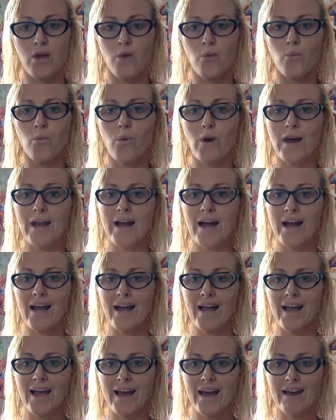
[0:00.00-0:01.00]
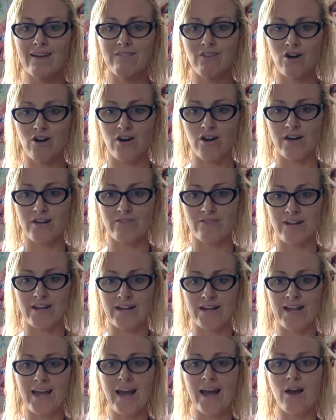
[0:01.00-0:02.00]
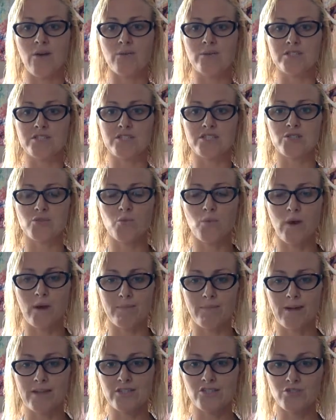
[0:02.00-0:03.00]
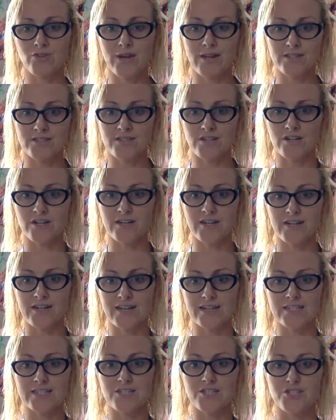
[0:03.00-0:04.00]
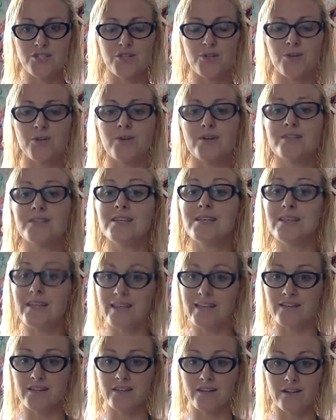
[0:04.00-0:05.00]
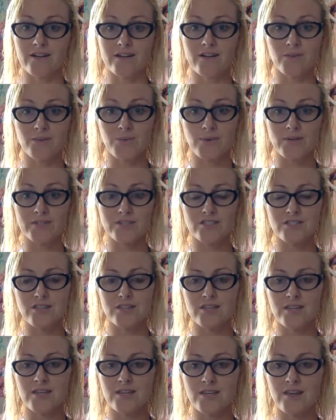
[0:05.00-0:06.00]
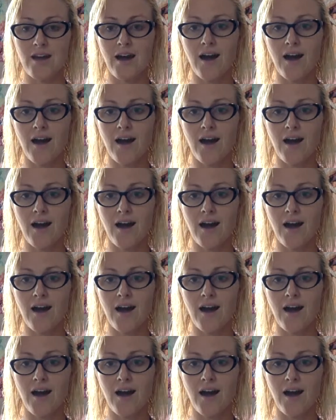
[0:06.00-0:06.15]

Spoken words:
what I have on right now, which is where my drains are connected to, is a lanyard, which the